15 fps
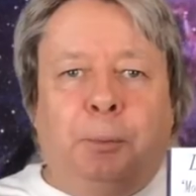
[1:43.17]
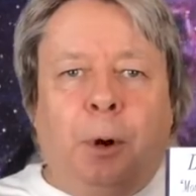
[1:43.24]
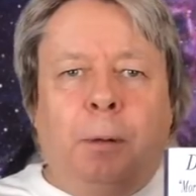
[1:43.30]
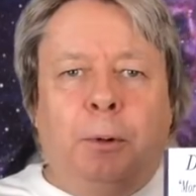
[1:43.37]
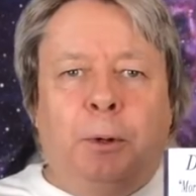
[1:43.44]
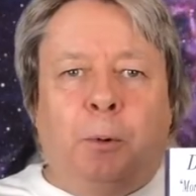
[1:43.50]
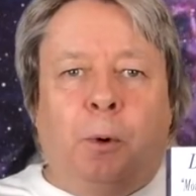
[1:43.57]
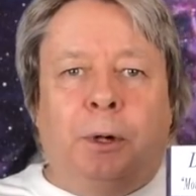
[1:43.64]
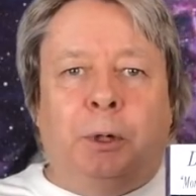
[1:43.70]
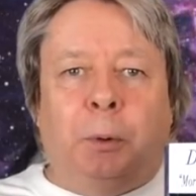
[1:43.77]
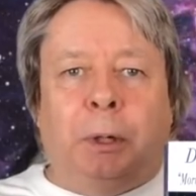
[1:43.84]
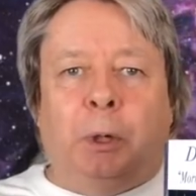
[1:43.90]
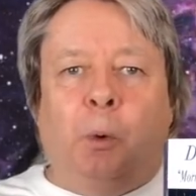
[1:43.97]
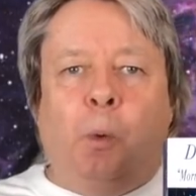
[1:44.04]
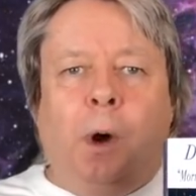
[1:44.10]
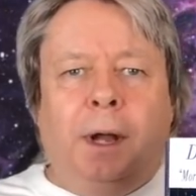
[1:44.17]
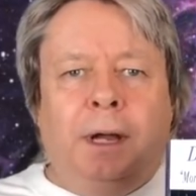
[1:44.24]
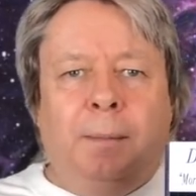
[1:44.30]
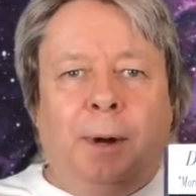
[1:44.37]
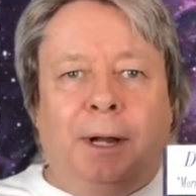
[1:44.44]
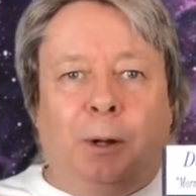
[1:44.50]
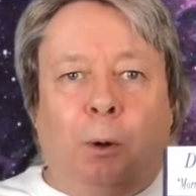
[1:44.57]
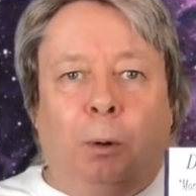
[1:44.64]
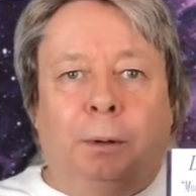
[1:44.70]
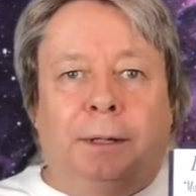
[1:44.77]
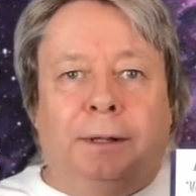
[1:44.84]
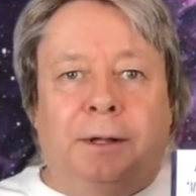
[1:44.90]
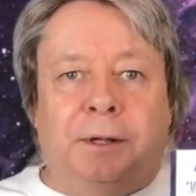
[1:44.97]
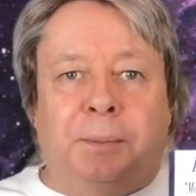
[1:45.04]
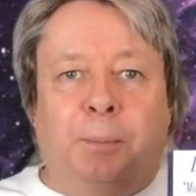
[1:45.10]
probably wondering, why am I
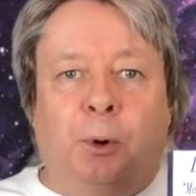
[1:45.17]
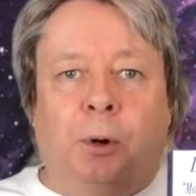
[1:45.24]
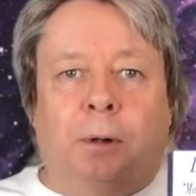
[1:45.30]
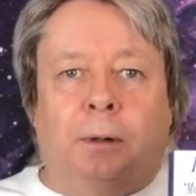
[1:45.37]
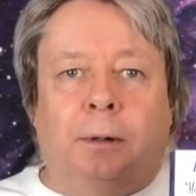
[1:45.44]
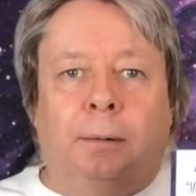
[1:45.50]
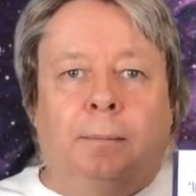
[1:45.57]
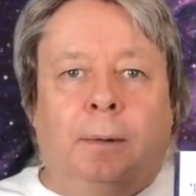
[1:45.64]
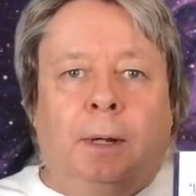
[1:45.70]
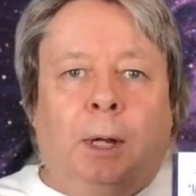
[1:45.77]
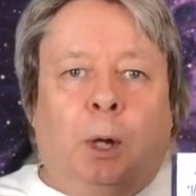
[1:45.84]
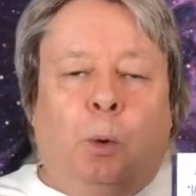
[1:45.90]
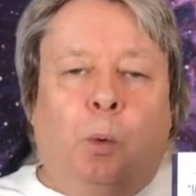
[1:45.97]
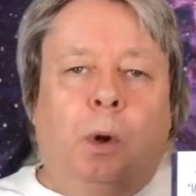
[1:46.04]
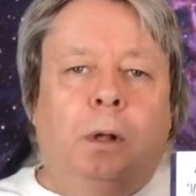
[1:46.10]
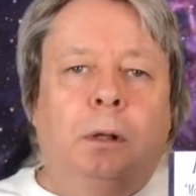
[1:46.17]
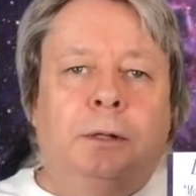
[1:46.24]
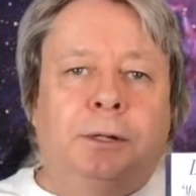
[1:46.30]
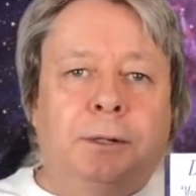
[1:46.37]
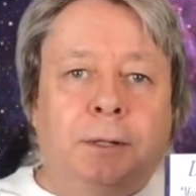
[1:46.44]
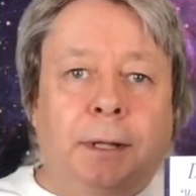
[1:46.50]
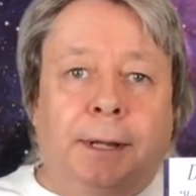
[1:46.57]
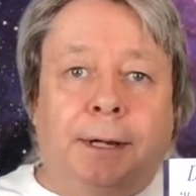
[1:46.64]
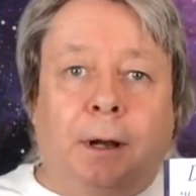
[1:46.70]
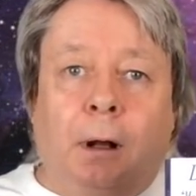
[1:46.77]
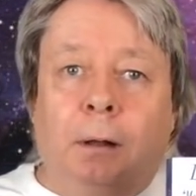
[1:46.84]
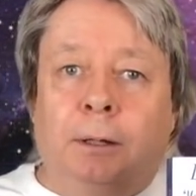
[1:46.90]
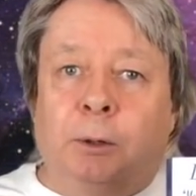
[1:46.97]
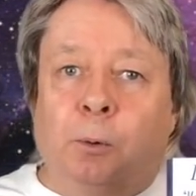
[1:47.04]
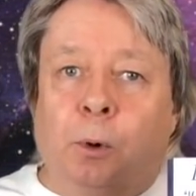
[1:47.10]
holding this book? Well, just like
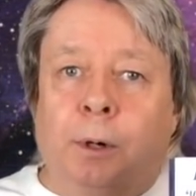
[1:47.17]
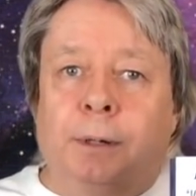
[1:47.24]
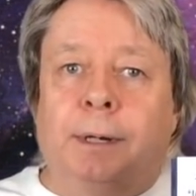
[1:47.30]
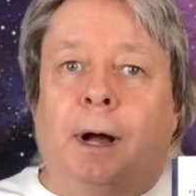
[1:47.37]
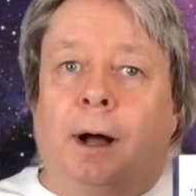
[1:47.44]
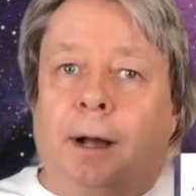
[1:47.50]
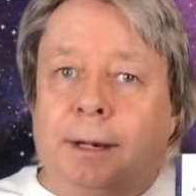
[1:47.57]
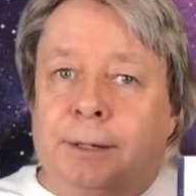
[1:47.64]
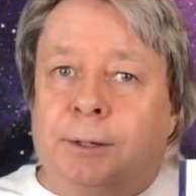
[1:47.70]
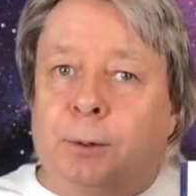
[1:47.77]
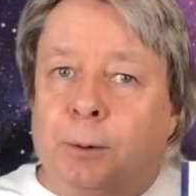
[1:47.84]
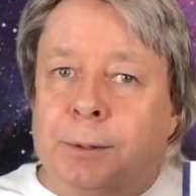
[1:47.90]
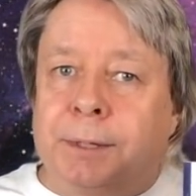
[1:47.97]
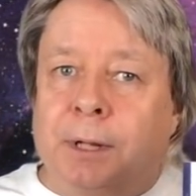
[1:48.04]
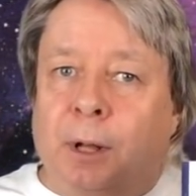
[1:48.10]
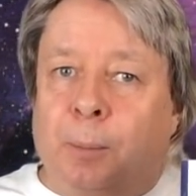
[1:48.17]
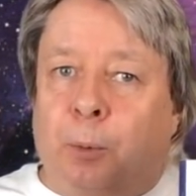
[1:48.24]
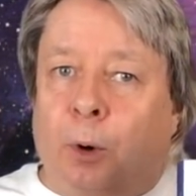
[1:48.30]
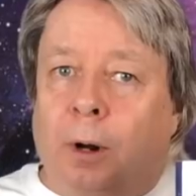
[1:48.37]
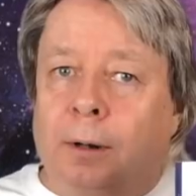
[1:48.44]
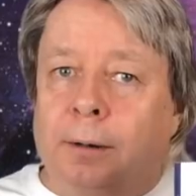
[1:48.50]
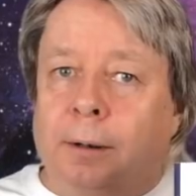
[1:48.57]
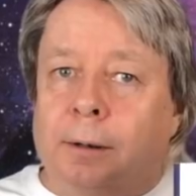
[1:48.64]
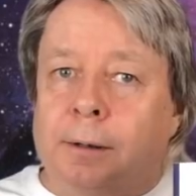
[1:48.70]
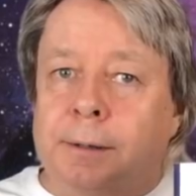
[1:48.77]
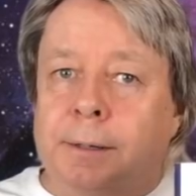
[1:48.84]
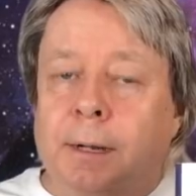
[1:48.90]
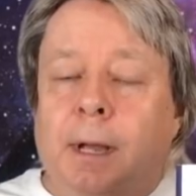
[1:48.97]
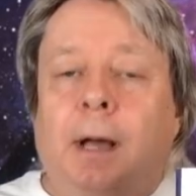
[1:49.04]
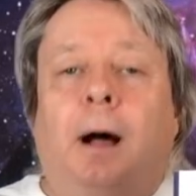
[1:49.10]
Hollywood, I too sell
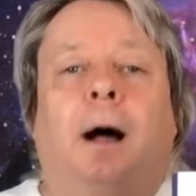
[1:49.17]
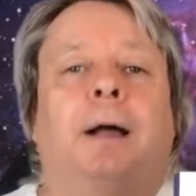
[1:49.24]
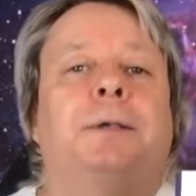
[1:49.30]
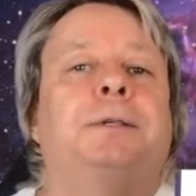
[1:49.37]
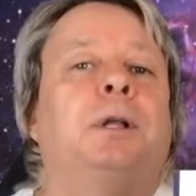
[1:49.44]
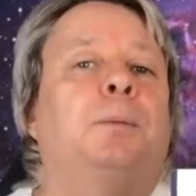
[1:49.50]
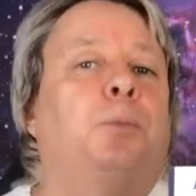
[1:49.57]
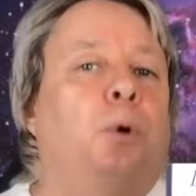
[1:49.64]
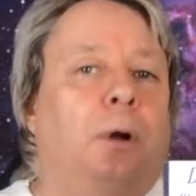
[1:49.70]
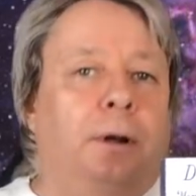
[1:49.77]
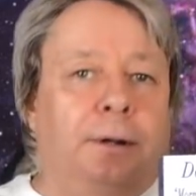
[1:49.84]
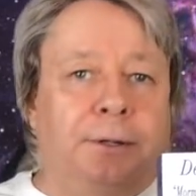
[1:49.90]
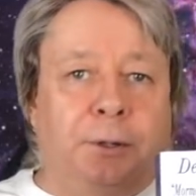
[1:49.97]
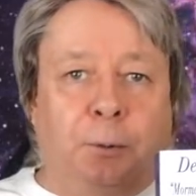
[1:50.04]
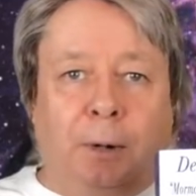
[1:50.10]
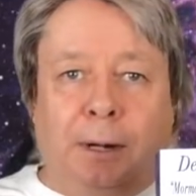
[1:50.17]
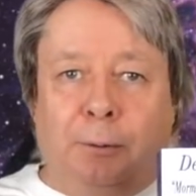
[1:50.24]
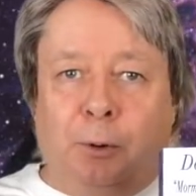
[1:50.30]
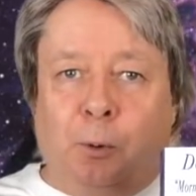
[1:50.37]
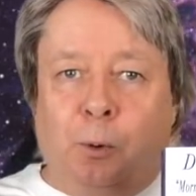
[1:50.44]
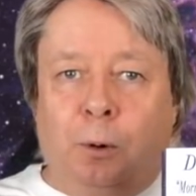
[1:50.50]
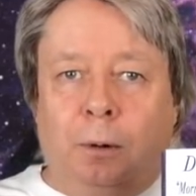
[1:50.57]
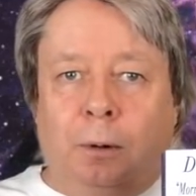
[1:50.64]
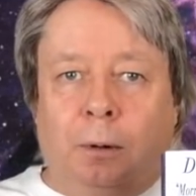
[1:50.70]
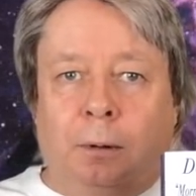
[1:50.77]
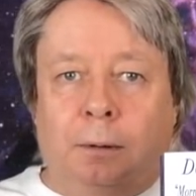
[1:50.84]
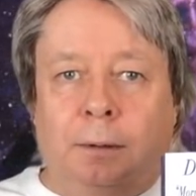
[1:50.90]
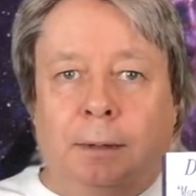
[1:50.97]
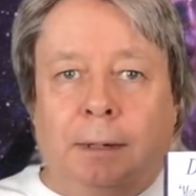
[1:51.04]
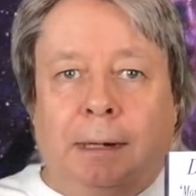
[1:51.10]
products. I sell products around the
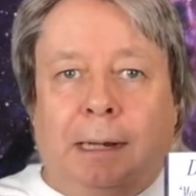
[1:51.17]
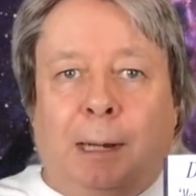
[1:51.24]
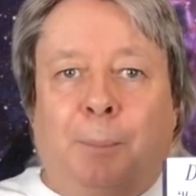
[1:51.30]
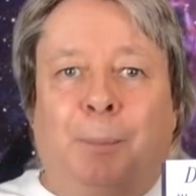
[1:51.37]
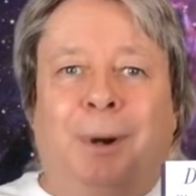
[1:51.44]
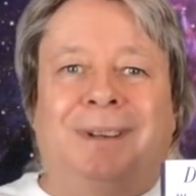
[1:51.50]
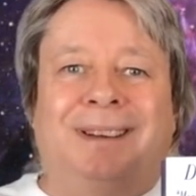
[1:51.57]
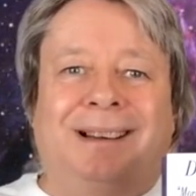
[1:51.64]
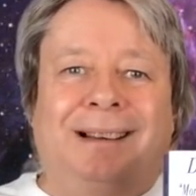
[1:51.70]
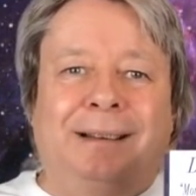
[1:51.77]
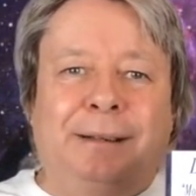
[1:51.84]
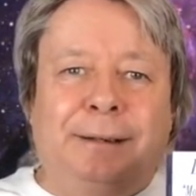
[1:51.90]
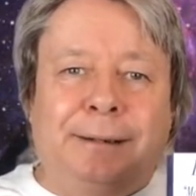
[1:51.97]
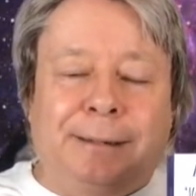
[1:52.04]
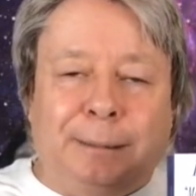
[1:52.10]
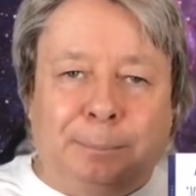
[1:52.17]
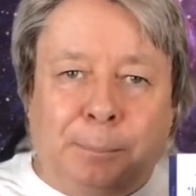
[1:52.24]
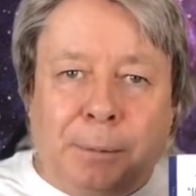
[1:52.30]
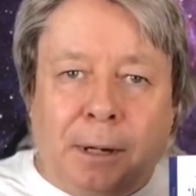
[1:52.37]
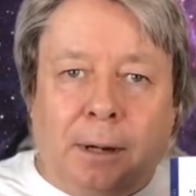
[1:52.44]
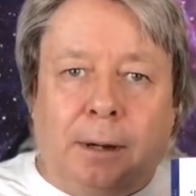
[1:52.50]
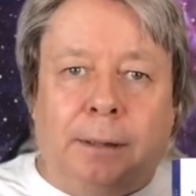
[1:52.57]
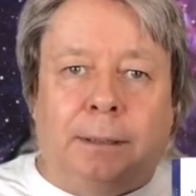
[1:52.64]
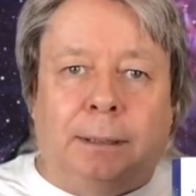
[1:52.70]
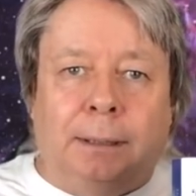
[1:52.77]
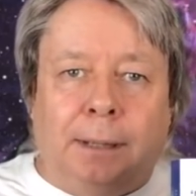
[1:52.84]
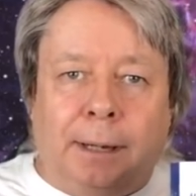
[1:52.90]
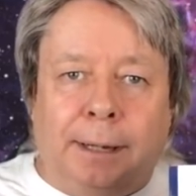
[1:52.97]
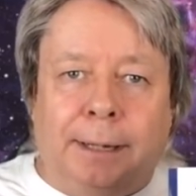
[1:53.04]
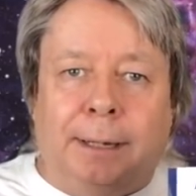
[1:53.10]
world. But I am not
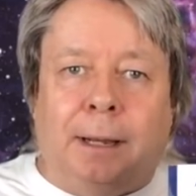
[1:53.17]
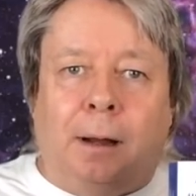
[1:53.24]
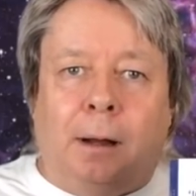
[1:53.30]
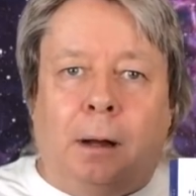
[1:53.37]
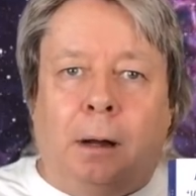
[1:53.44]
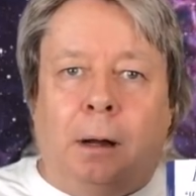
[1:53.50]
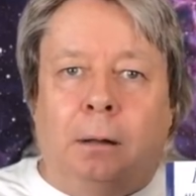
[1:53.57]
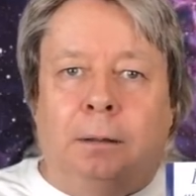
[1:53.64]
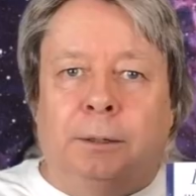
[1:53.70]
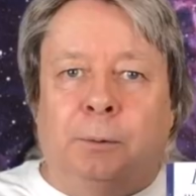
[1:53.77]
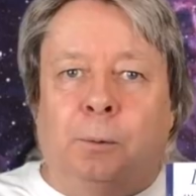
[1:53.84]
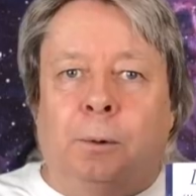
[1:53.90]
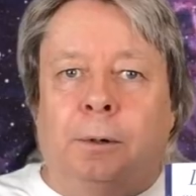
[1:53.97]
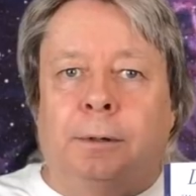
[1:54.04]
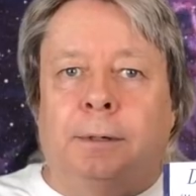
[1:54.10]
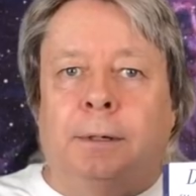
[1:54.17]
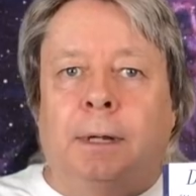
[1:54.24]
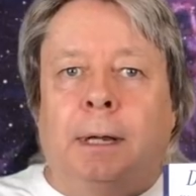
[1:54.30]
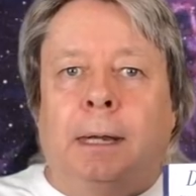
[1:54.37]
like Hollywood.